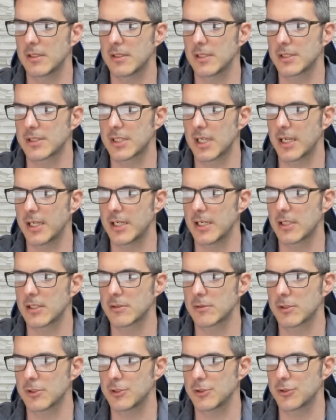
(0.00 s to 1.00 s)
This guy here,
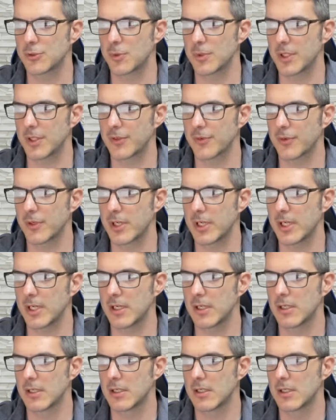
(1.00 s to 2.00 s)
we're going to do
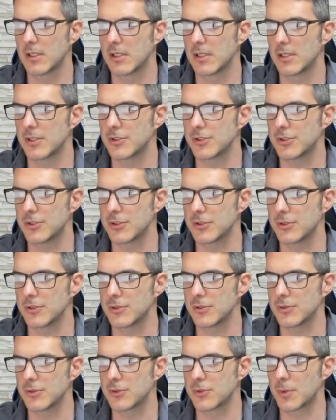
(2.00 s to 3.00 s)
23
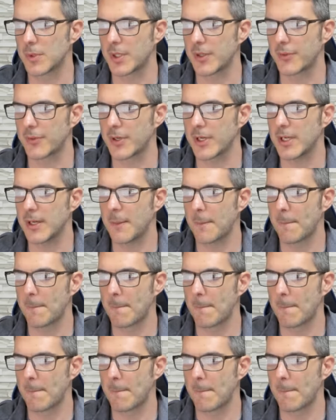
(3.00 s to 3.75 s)
to 23.